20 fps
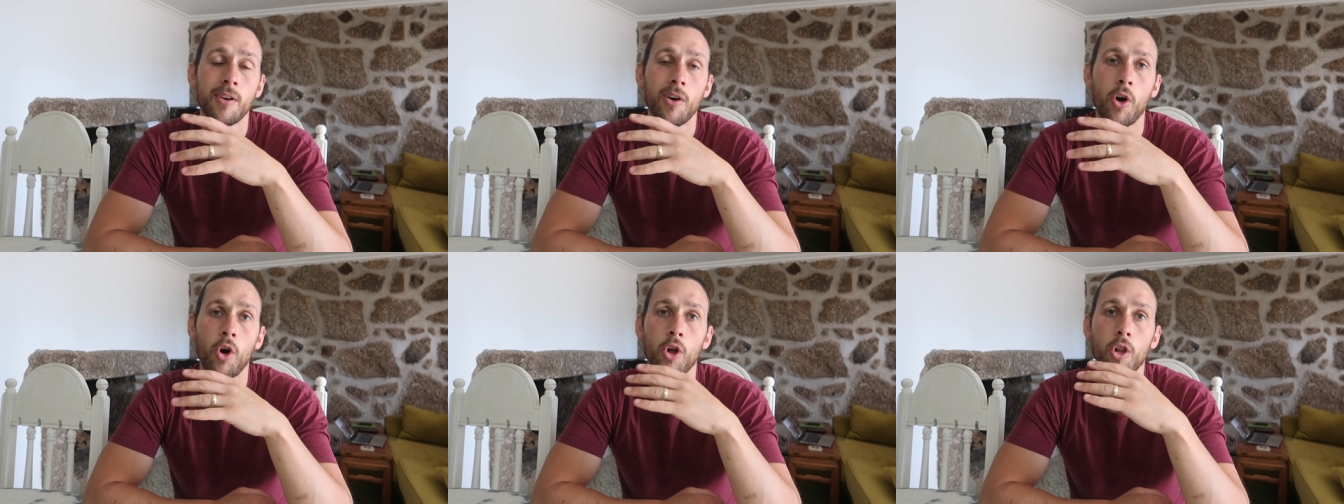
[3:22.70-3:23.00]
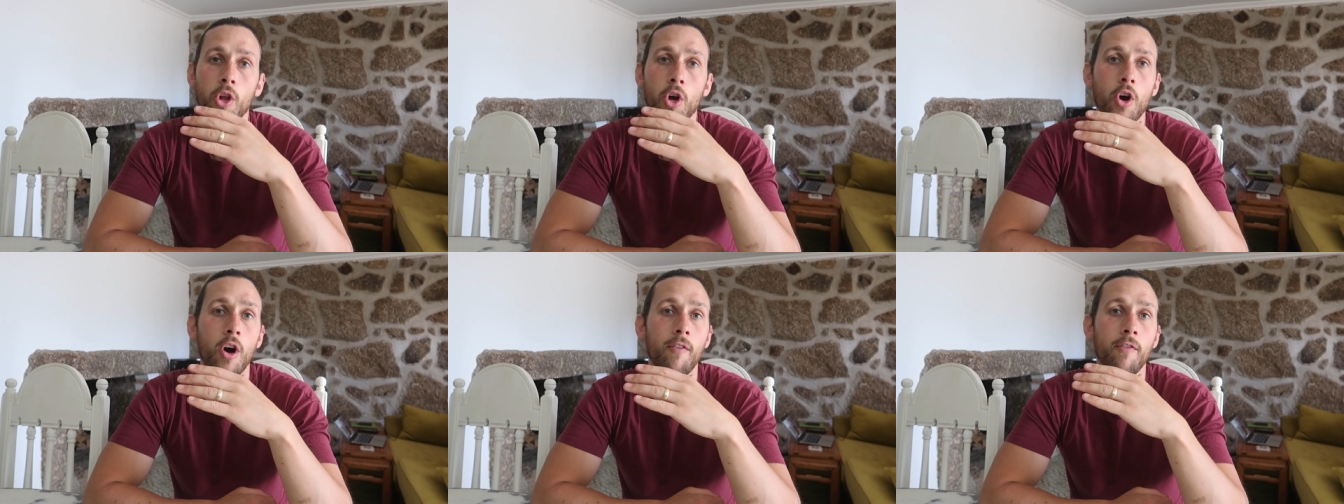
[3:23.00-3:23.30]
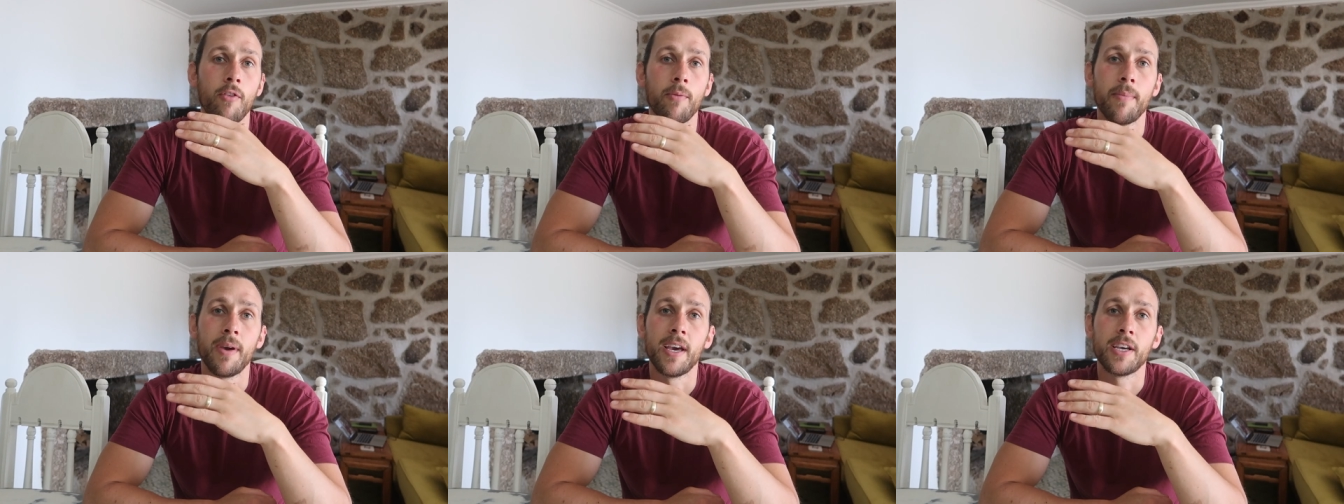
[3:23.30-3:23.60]
all the
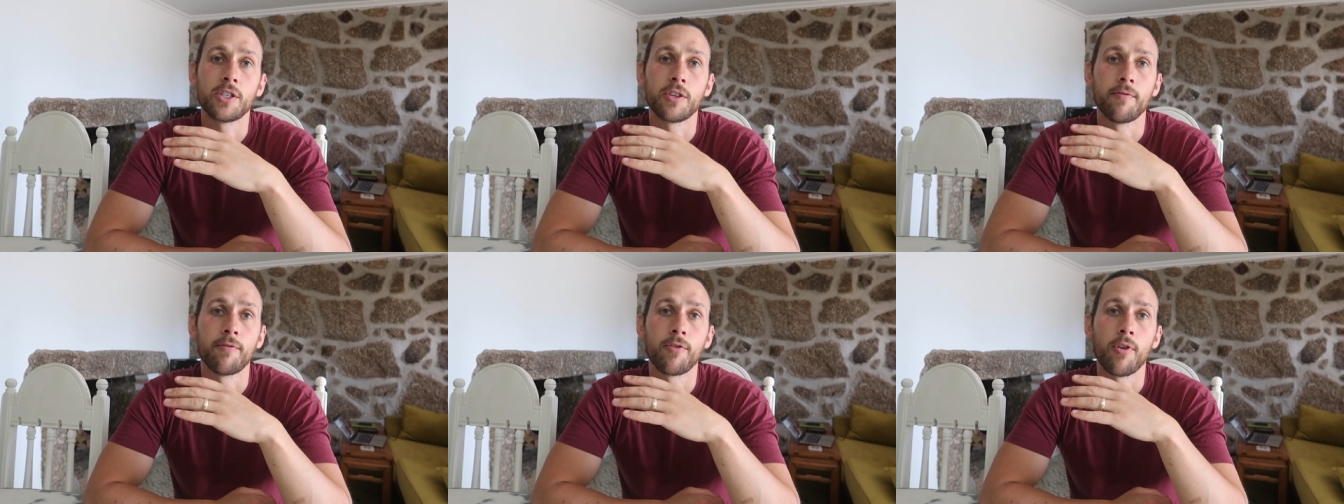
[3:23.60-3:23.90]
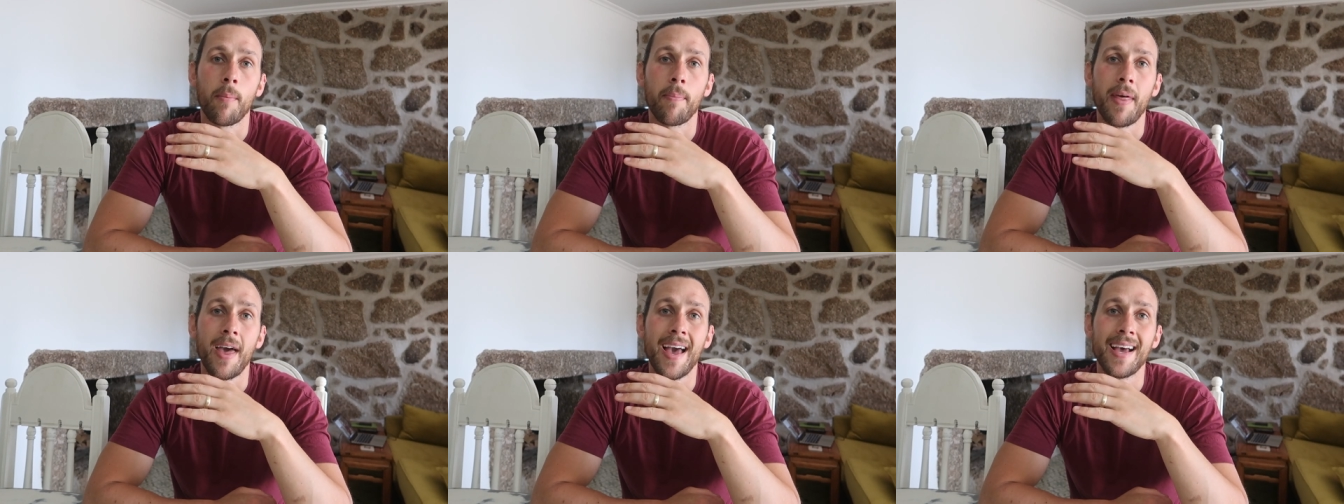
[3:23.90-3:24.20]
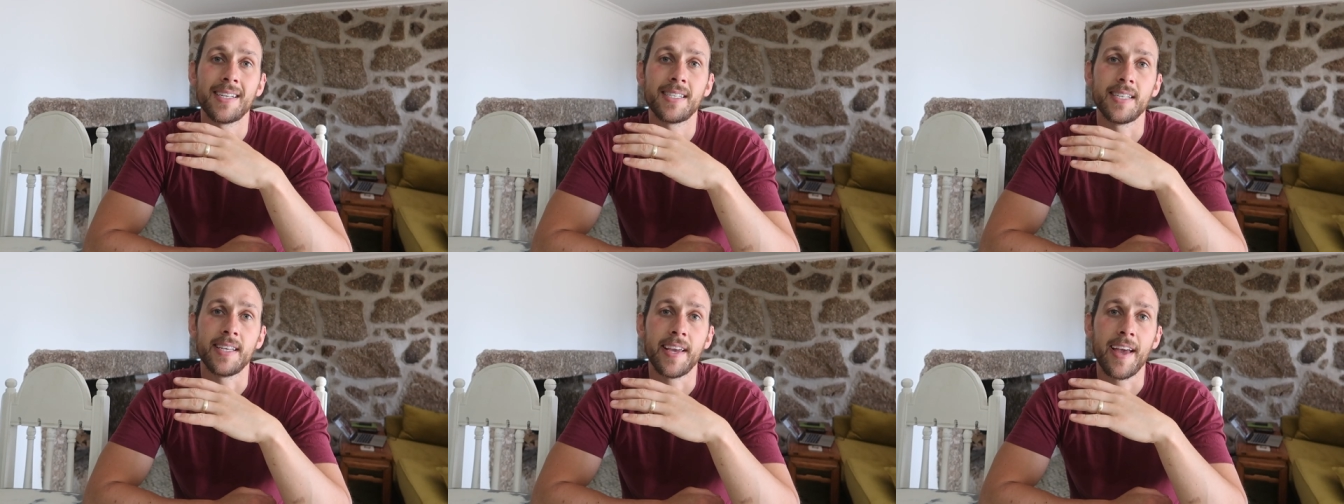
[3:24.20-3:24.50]
confirmation from the
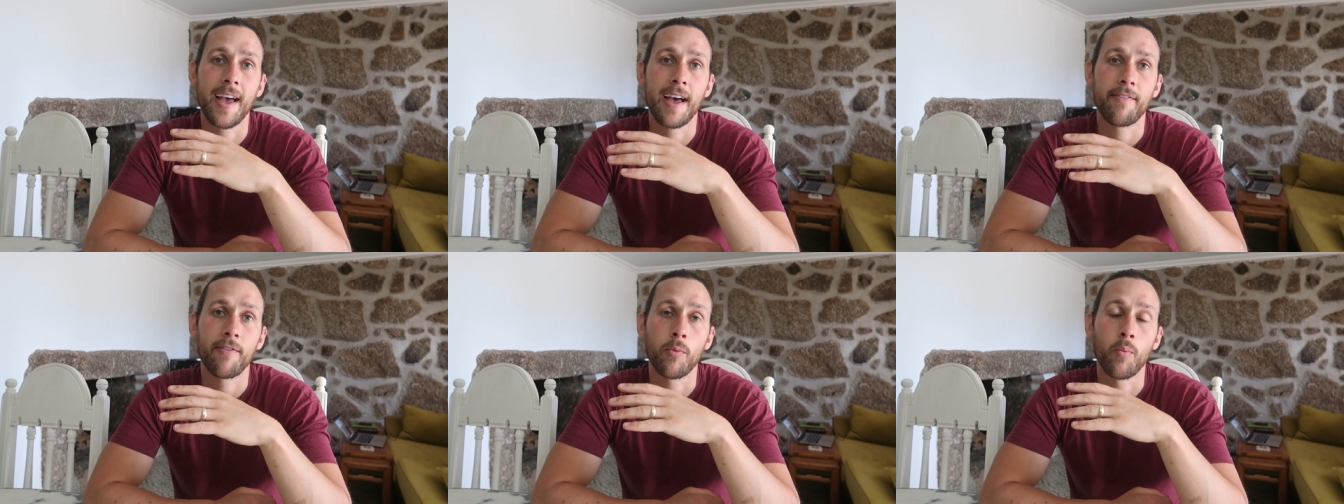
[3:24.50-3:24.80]
SEF,